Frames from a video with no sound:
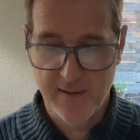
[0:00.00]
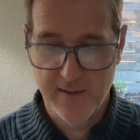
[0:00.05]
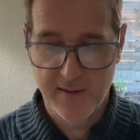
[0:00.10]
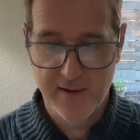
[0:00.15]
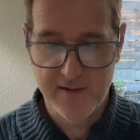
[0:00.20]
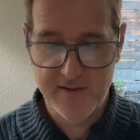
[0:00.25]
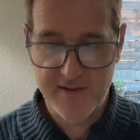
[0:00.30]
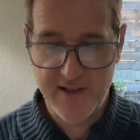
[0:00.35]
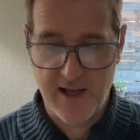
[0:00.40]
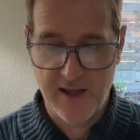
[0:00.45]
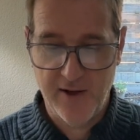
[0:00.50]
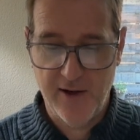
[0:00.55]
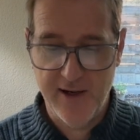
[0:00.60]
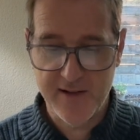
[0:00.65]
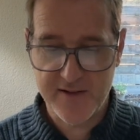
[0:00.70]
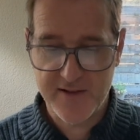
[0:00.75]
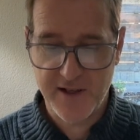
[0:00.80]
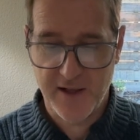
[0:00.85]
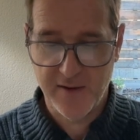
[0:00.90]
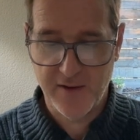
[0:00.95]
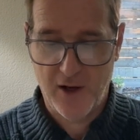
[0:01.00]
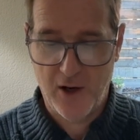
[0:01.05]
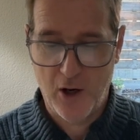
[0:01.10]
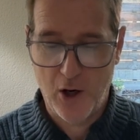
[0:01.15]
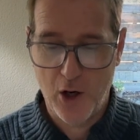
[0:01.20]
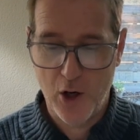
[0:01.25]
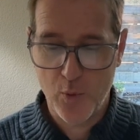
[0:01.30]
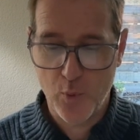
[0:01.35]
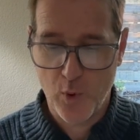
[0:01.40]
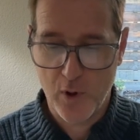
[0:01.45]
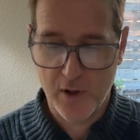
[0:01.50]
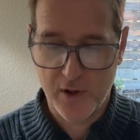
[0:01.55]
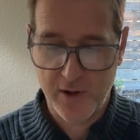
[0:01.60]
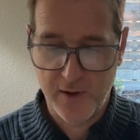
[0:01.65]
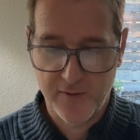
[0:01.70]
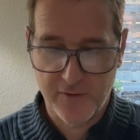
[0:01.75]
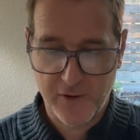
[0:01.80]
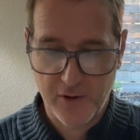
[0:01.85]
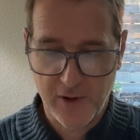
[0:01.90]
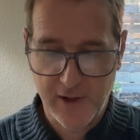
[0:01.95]
The seller has done the hard work
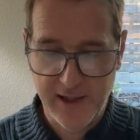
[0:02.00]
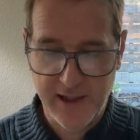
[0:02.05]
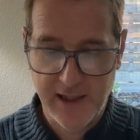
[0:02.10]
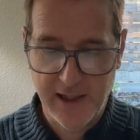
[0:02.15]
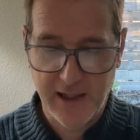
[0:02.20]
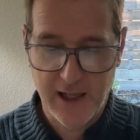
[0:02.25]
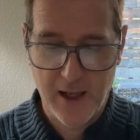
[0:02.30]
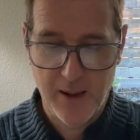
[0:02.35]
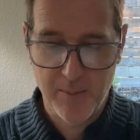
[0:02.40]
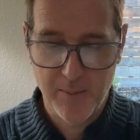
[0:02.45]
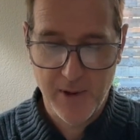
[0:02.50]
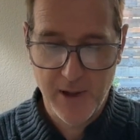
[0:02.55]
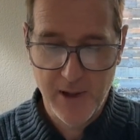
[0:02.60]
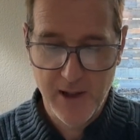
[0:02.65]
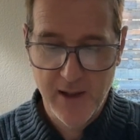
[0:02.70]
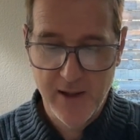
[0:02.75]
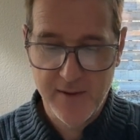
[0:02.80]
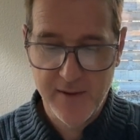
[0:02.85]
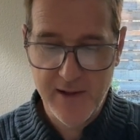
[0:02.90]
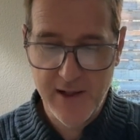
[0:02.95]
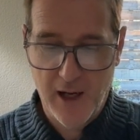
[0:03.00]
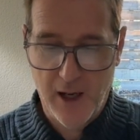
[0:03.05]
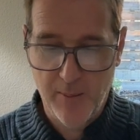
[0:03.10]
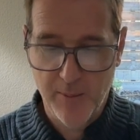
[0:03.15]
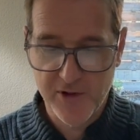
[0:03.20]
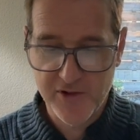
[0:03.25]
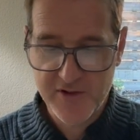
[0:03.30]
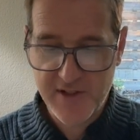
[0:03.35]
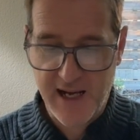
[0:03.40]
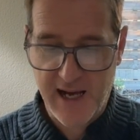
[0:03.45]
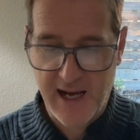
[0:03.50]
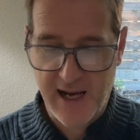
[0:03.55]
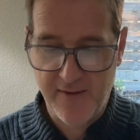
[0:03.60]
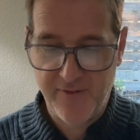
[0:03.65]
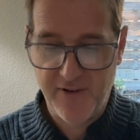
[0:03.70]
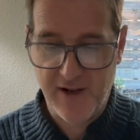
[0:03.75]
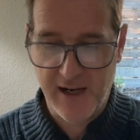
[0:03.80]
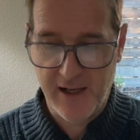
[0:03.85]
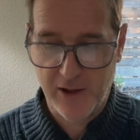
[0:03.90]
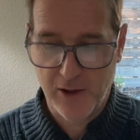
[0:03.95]
of cleaning up the almost
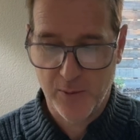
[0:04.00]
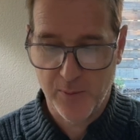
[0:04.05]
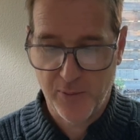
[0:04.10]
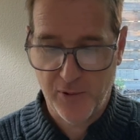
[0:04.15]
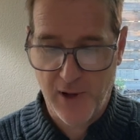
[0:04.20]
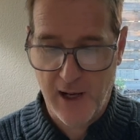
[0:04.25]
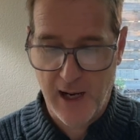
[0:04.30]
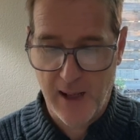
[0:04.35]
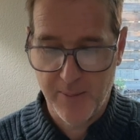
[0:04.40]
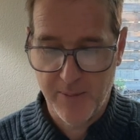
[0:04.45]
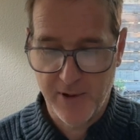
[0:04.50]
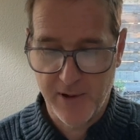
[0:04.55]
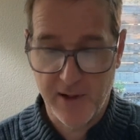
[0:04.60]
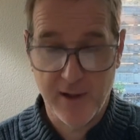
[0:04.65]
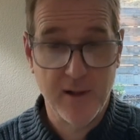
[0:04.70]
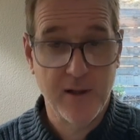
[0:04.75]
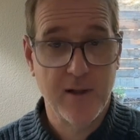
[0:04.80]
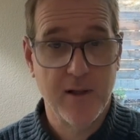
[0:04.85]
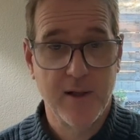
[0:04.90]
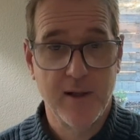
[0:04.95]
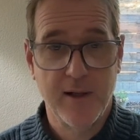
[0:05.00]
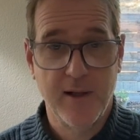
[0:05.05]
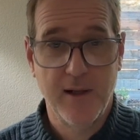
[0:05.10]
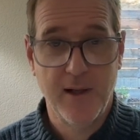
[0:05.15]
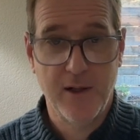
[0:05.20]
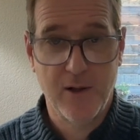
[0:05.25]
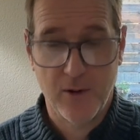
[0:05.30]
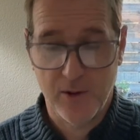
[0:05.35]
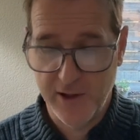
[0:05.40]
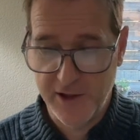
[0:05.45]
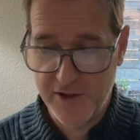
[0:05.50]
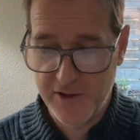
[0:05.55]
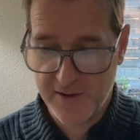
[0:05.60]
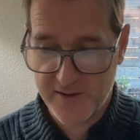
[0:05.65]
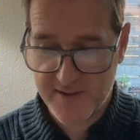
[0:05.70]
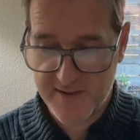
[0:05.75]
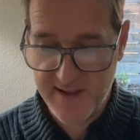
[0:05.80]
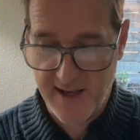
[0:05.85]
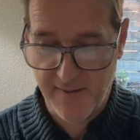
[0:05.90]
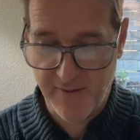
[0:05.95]
half-acre property. It only took
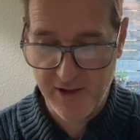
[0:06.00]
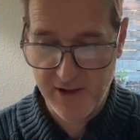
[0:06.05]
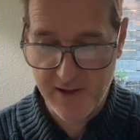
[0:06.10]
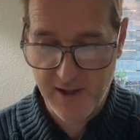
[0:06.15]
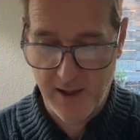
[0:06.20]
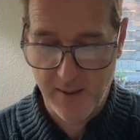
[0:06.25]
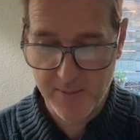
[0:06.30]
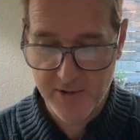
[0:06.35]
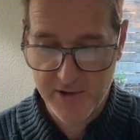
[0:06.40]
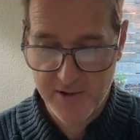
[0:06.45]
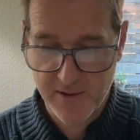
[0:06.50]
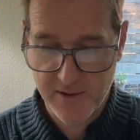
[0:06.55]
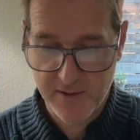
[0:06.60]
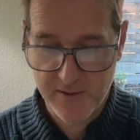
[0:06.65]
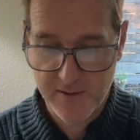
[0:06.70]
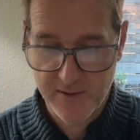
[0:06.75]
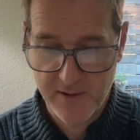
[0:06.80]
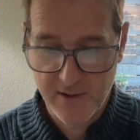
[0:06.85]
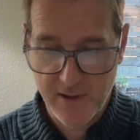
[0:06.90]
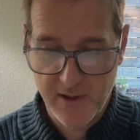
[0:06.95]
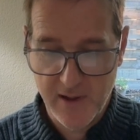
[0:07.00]
7 dumpsters.